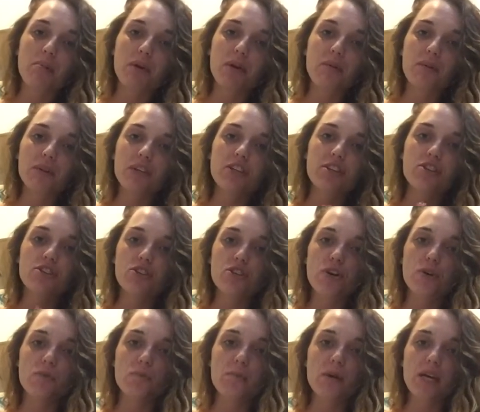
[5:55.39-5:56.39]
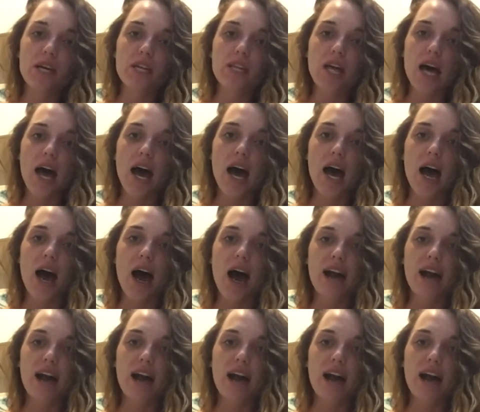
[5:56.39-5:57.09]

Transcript: but it really just showed me that